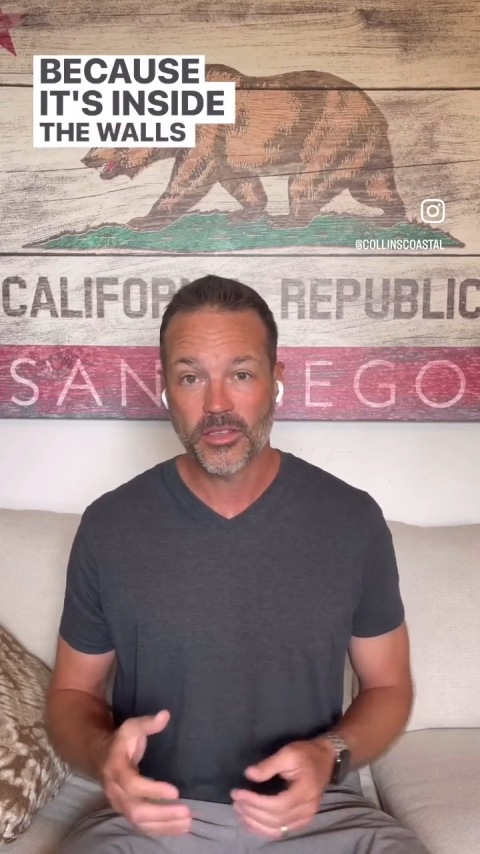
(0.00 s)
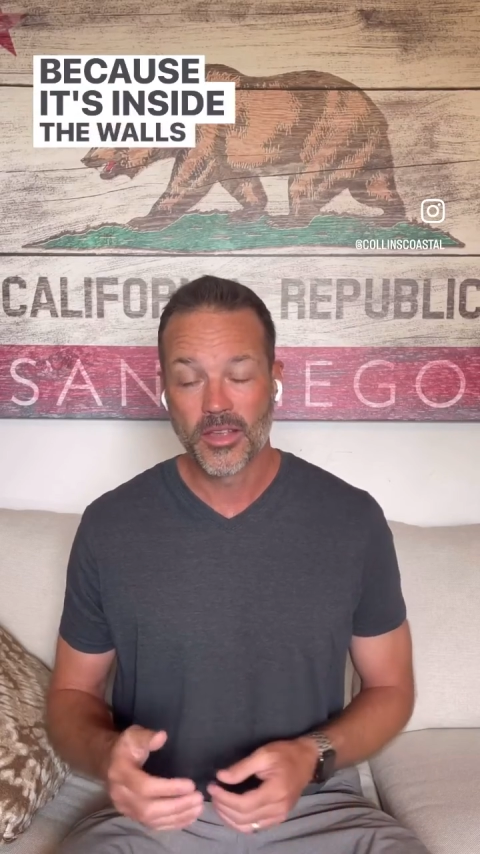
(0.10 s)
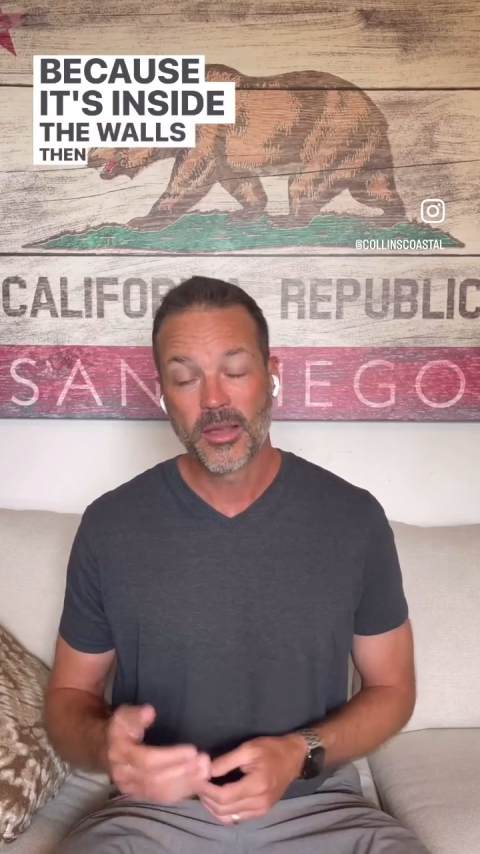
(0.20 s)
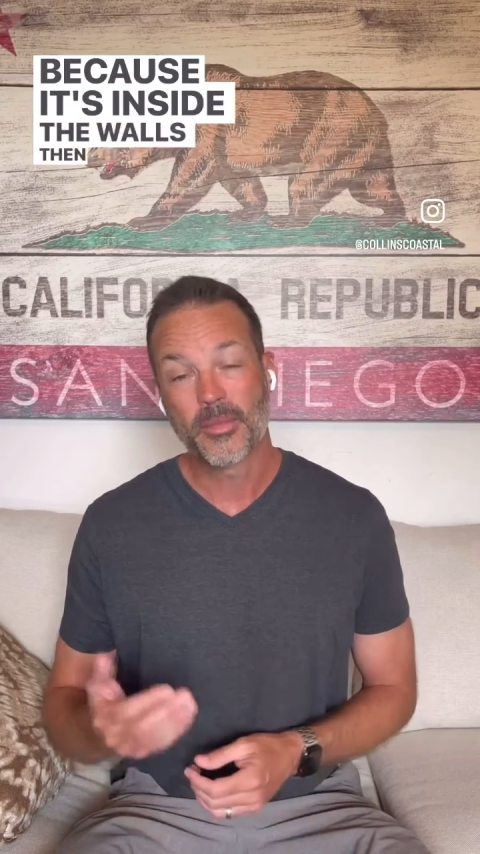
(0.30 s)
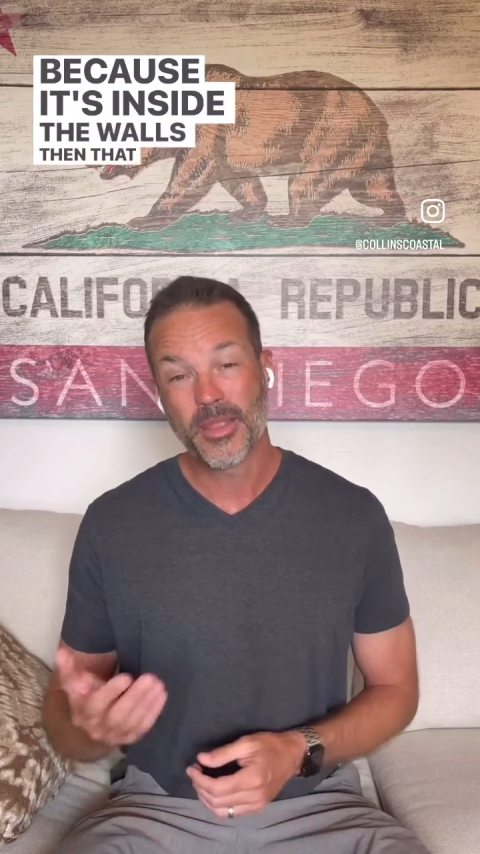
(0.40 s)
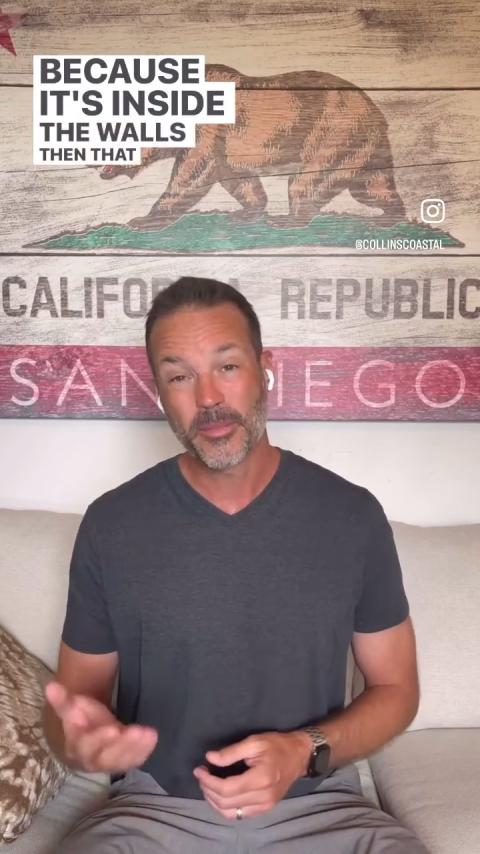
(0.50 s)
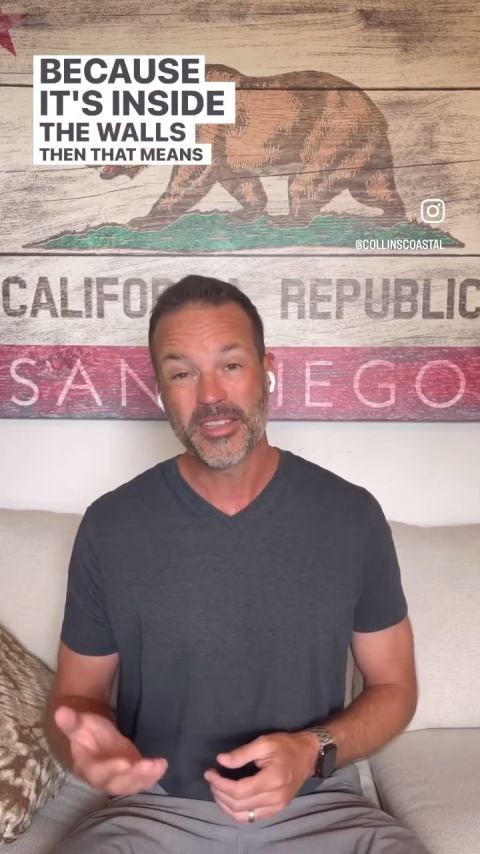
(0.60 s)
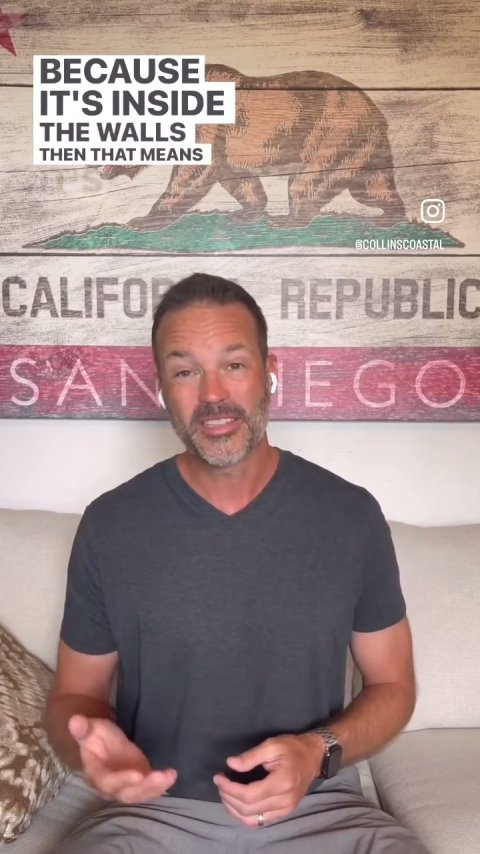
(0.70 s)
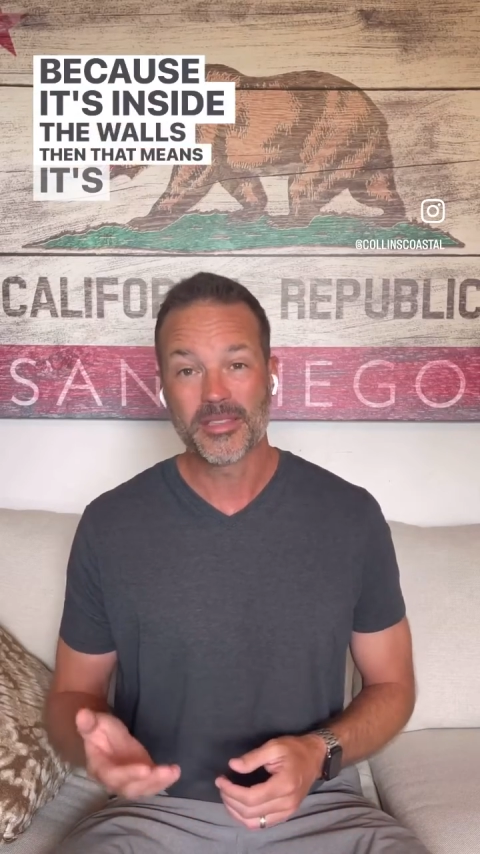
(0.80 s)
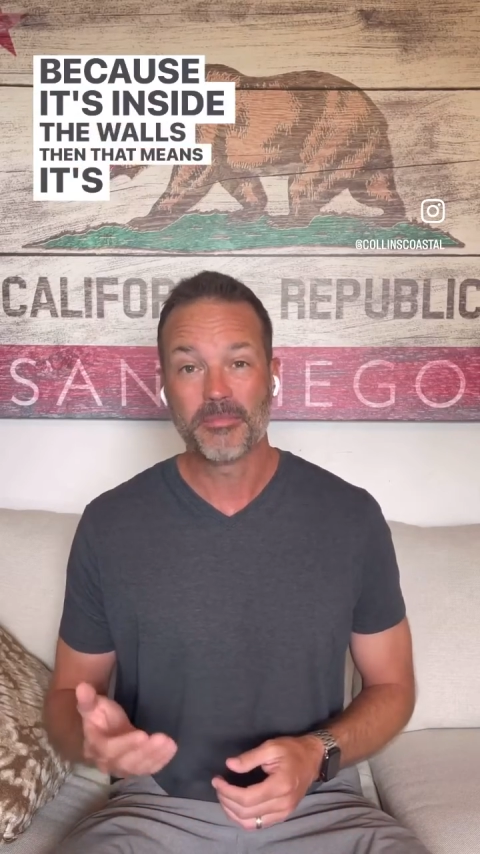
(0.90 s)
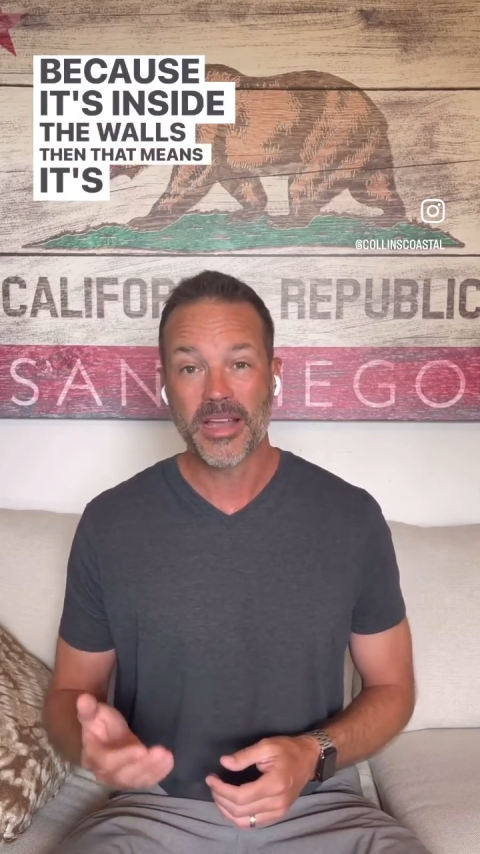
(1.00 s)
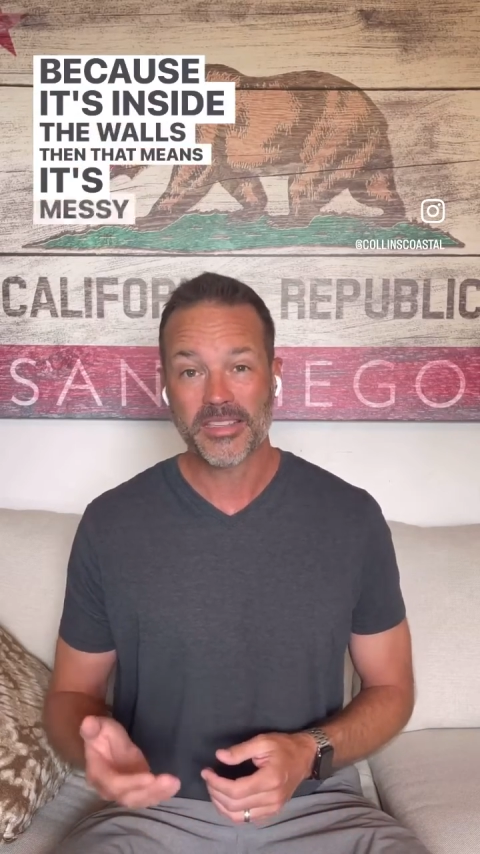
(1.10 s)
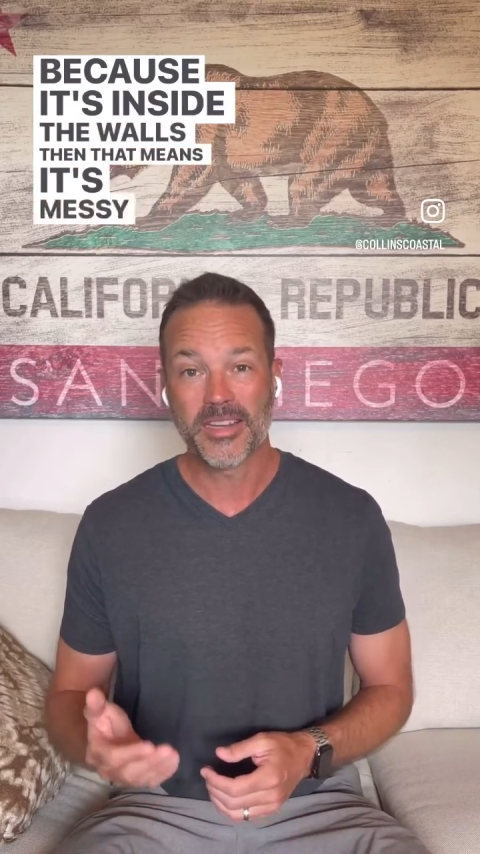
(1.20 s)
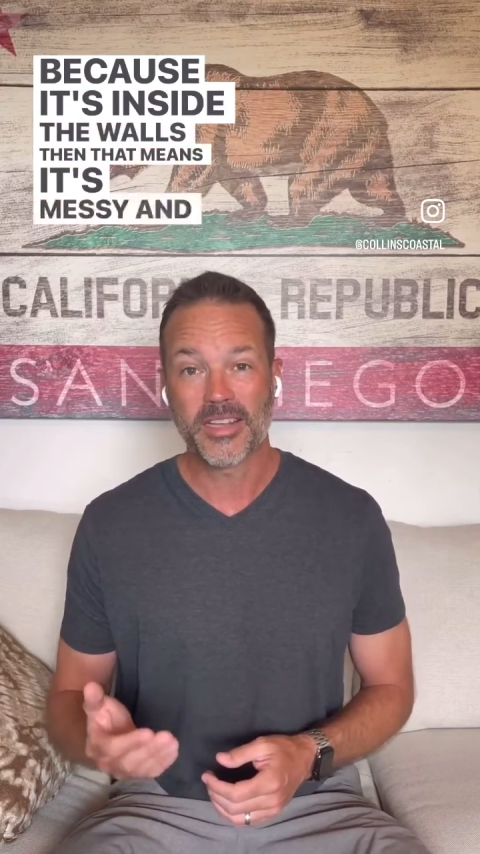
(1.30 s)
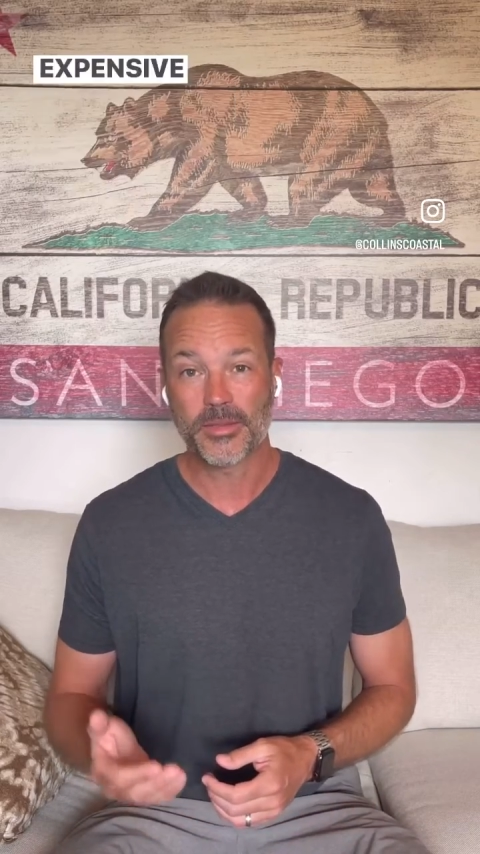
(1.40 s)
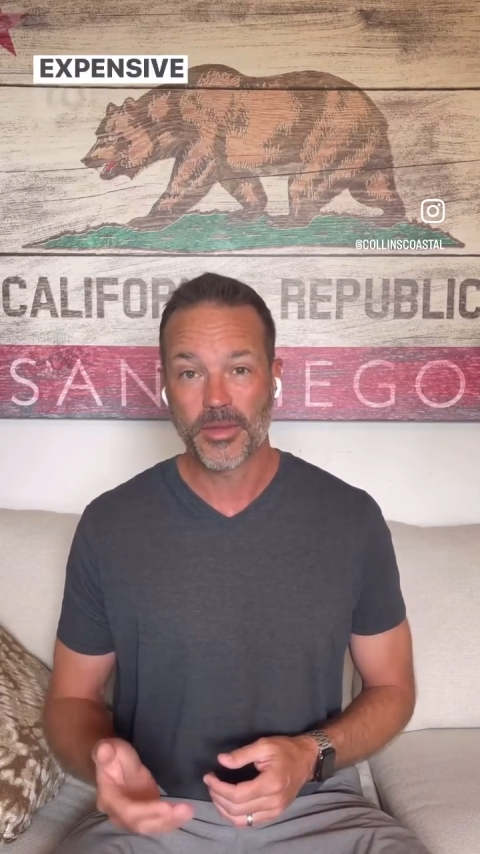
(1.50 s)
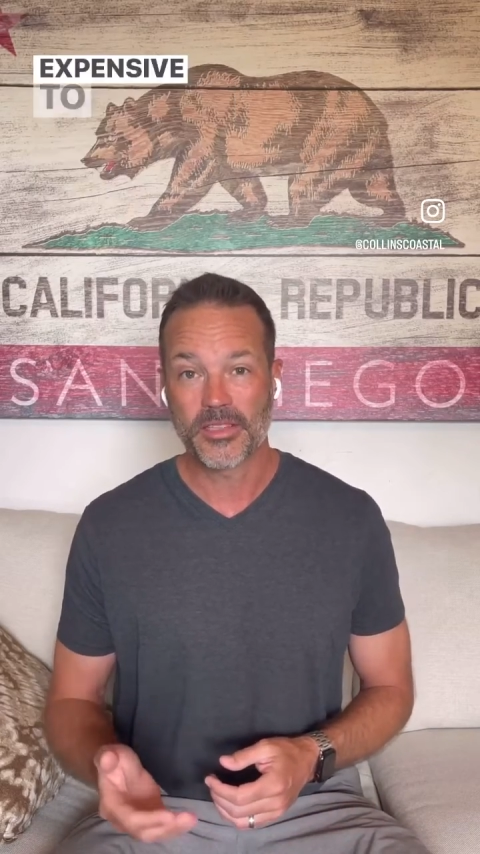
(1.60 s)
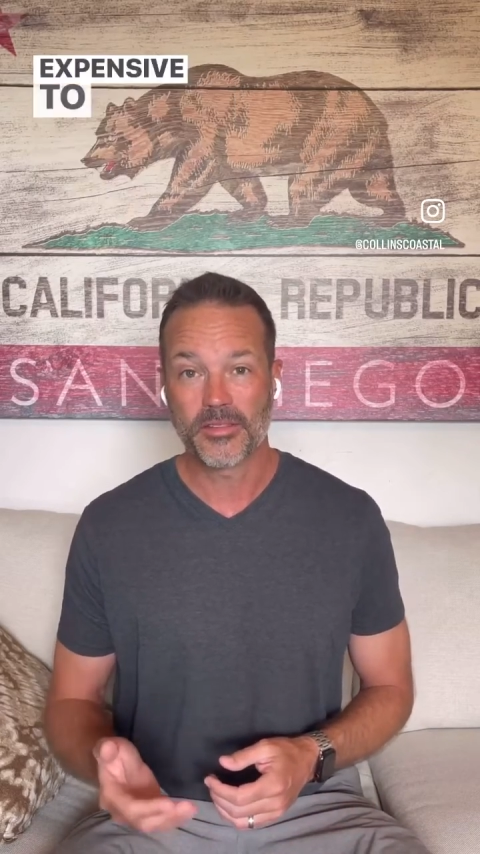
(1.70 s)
but that means it's messy and expensive to